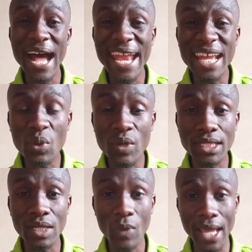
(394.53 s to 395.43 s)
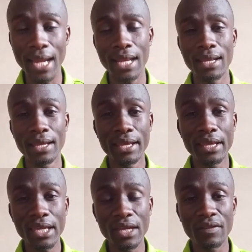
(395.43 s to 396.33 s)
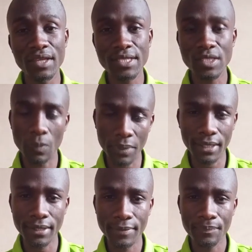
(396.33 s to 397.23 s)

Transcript: adequately well in this topic.